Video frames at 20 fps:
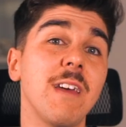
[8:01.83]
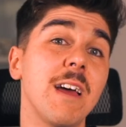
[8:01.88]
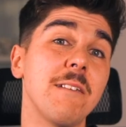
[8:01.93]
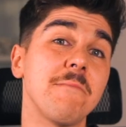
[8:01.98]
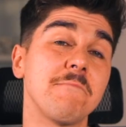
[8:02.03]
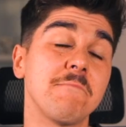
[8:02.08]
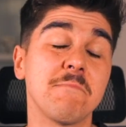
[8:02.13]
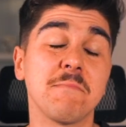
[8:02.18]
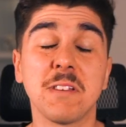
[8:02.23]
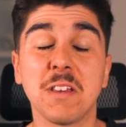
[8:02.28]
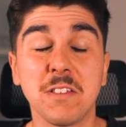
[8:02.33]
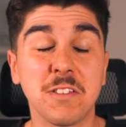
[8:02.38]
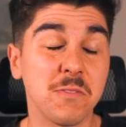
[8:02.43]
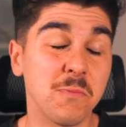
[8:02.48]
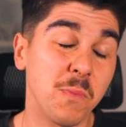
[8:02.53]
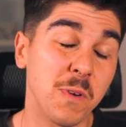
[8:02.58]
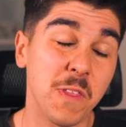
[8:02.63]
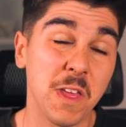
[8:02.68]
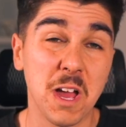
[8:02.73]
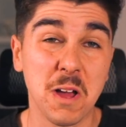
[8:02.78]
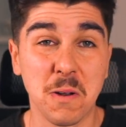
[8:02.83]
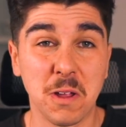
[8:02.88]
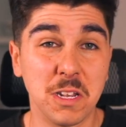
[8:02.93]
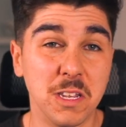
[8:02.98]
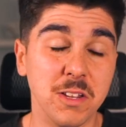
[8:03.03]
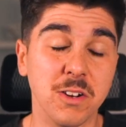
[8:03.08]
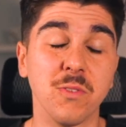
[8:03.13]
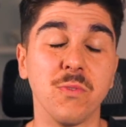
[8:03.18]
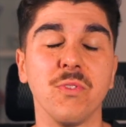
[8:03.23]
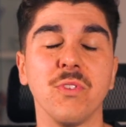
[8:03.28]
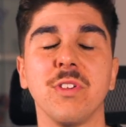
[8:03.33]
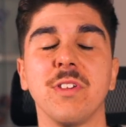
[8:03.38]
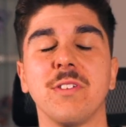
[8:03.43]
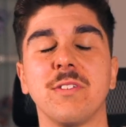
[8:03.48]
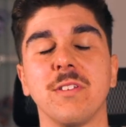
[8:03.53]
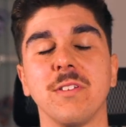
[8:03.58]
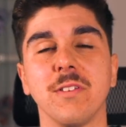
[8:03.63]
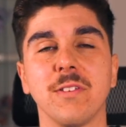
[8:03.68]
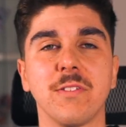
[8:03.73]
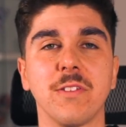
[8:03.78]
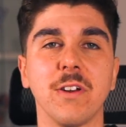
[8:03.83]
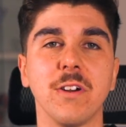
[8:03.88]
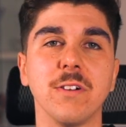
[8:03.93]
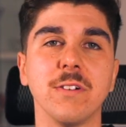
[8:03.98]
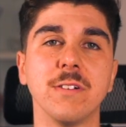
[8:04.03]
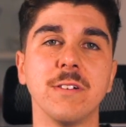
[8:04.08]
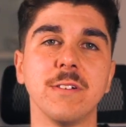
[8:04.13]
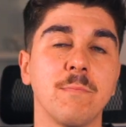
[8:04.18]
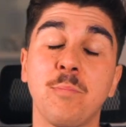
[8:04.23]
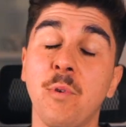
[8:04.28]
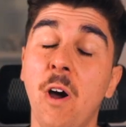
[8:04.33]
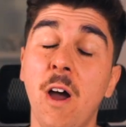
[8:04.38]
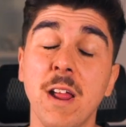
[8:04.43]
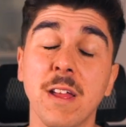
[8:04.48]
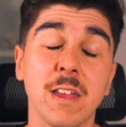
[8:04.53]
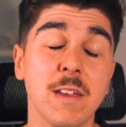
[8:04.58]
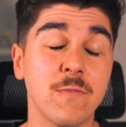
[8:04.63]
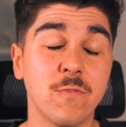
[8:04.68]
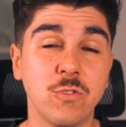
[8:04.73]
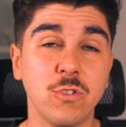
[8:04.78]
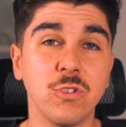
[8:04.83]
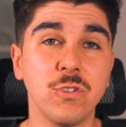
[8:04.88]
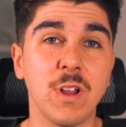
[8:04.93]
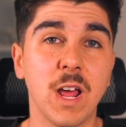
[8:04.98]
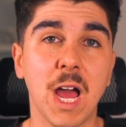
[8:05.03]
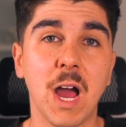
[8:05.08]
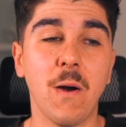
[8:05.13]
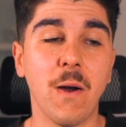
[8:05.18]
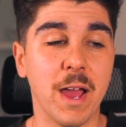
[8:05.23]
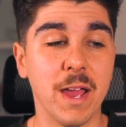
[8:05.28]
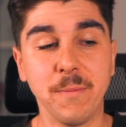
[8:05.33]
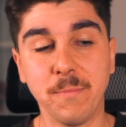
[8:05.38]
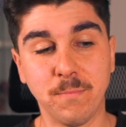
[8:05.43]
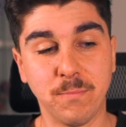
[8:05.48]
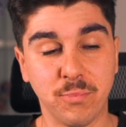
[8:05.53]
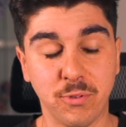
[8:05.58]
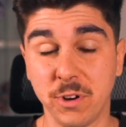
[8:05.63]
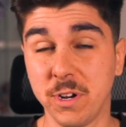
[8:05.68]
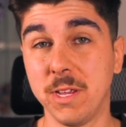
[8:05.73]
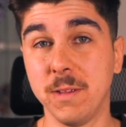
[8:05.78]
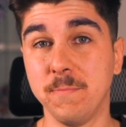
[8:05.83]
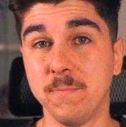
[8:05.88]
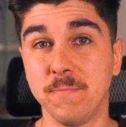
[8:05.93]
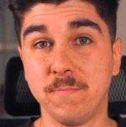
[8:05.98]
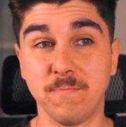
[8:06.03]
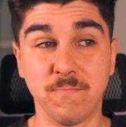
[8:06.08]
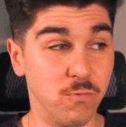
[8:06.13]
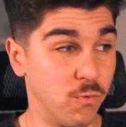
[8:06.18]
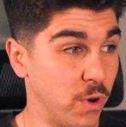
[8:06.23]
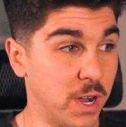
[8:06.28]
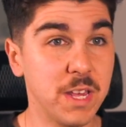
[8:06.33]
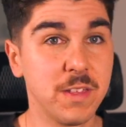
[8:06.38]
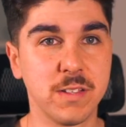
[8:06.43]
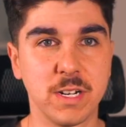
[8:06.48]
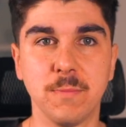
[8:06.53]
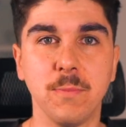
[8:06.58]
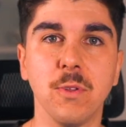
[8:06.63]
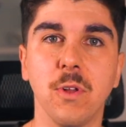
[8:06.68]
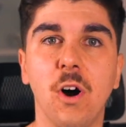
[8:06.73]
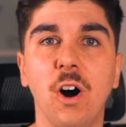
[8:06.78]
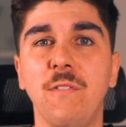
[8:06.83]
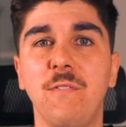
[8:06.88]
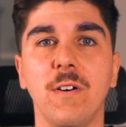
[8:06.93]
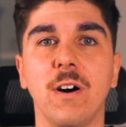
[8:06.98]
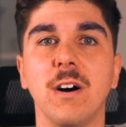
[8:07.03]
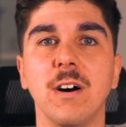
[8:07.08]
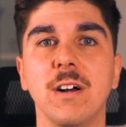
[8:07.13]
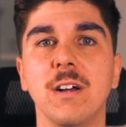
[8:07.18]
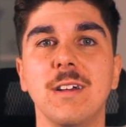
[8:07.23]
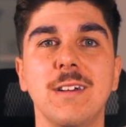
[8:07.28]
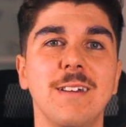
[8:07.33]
That isn't without a little resistance though. Bright gives Judau a pretty reasonable offer,